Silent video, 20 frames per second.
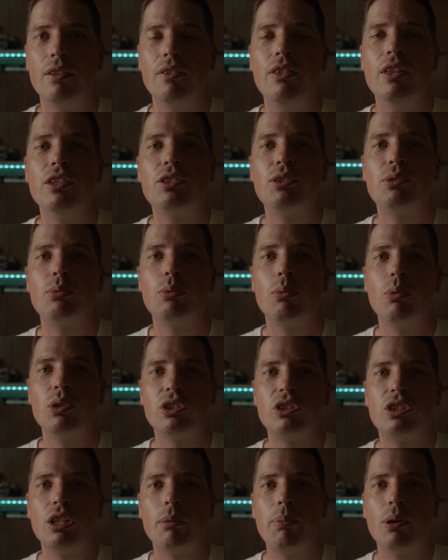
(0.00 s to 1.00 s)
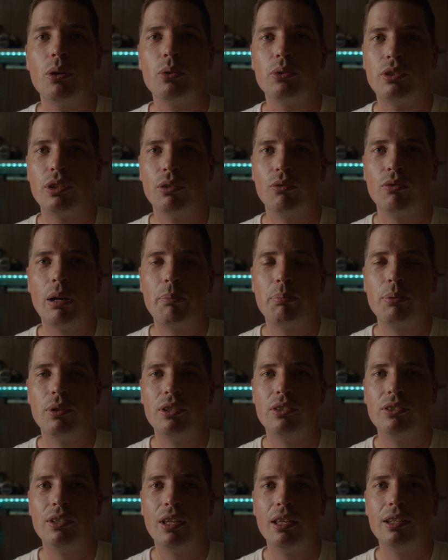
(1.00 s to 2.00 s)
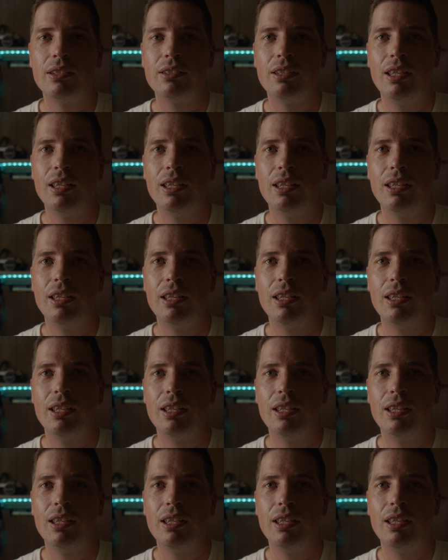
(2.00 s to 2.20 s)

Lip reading: This was supposed to represent